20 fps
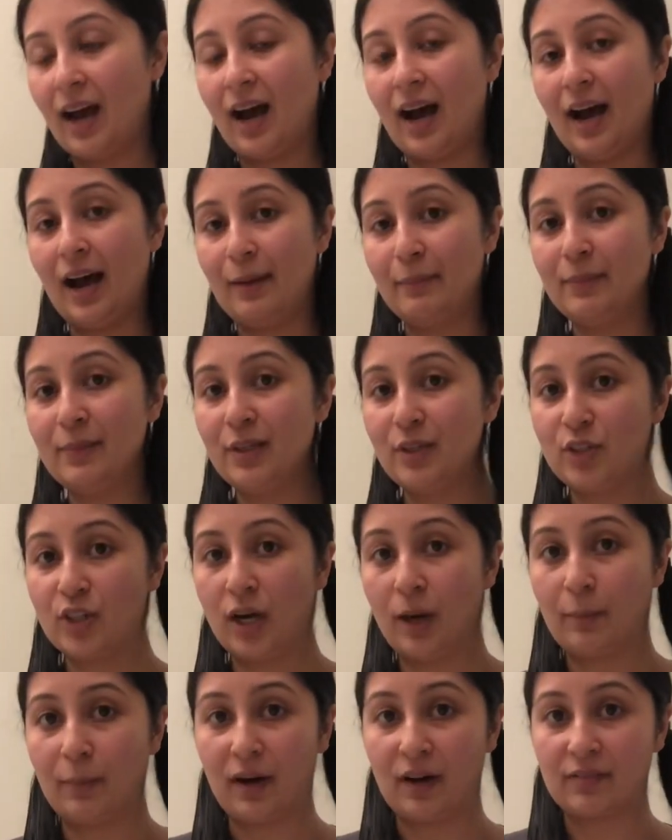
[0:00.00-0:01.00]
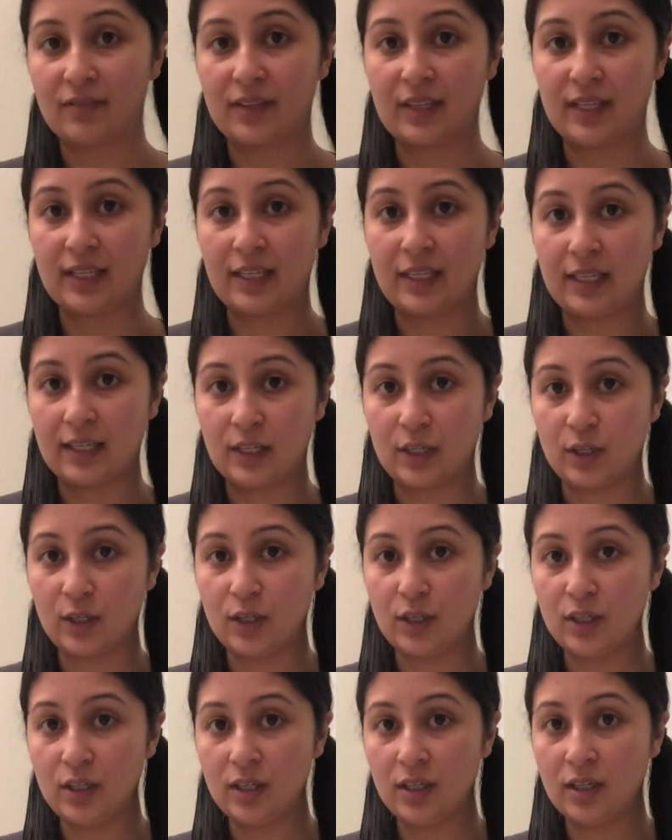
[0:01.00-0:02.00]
I'm going to chop off here,